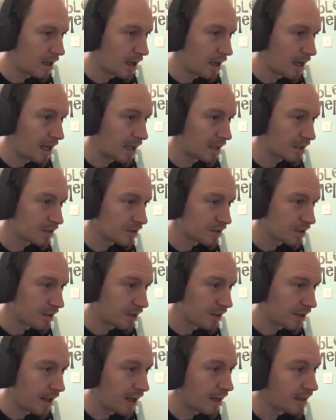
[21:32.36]
and
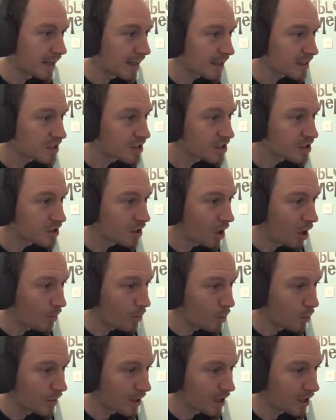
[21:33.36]
our next
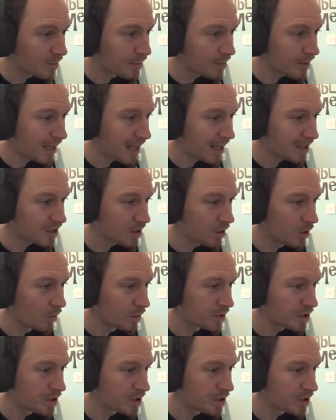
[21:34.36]
stop will be at Plas-Hwlt,